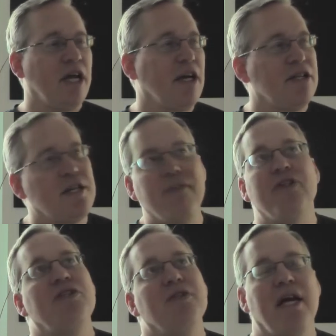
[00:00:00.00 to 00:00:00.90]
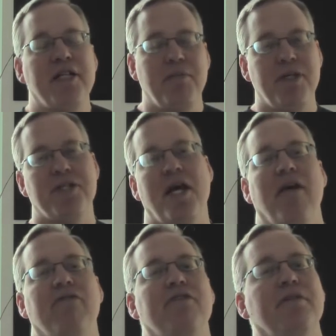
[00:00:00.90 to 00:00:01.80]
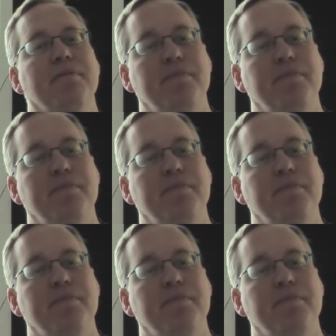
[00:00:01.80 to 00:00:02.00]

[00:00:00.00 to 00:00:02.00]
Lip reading: like, it's never too late to be saved.